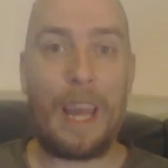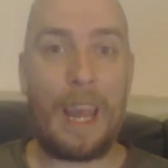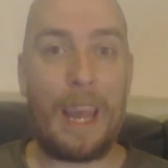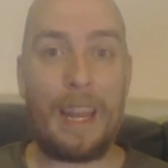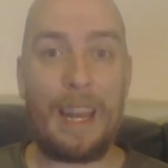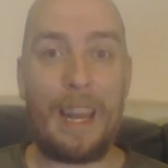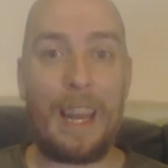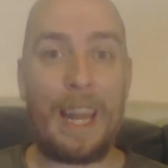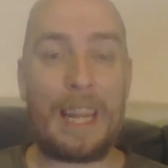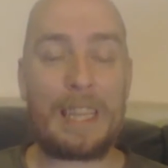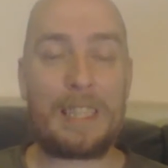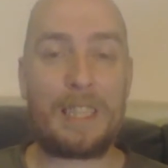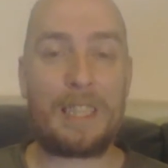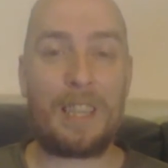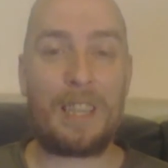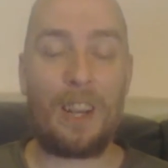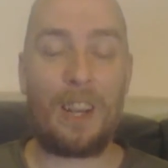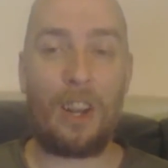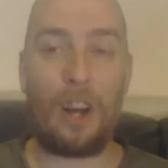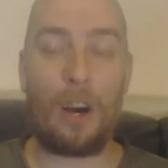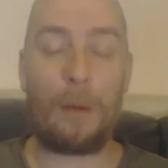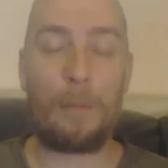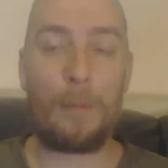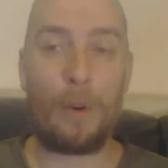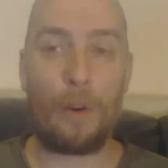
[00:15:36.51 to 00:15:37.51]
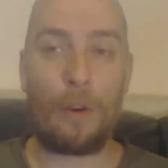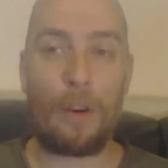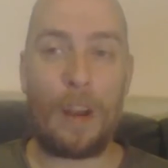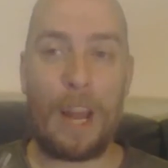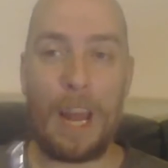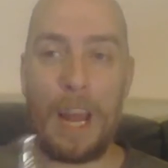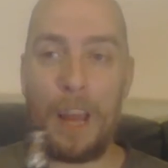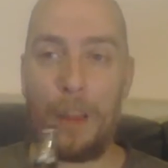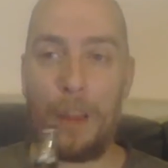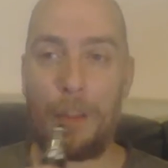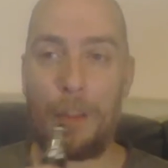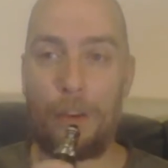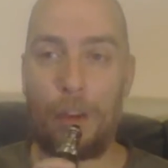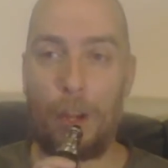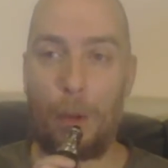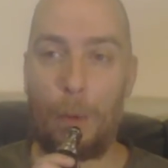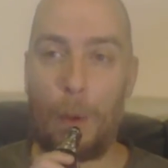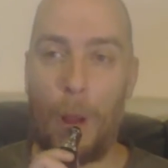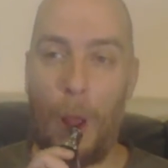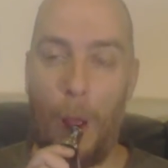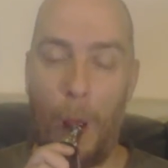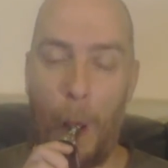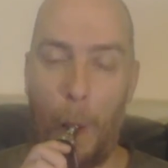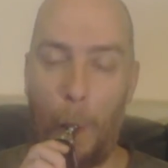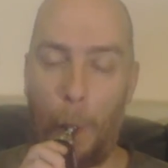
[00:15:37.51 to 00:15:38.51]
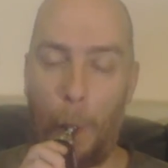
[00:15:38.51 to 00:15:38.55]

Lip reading: it lets a lot more air through.